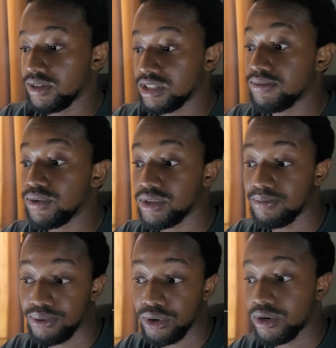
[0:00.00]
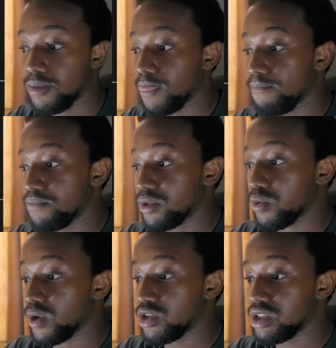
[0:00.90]
Same thing with the prod.
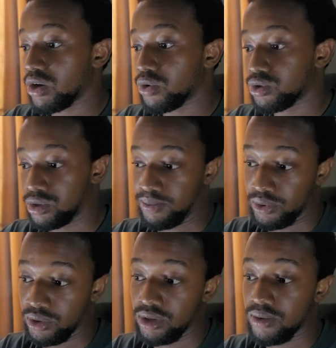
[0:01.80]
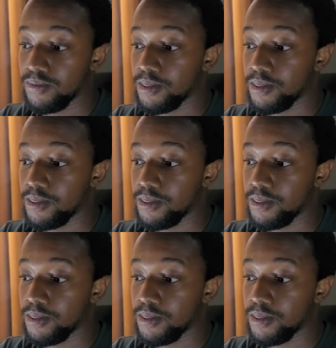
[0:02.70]
When you now go to prod,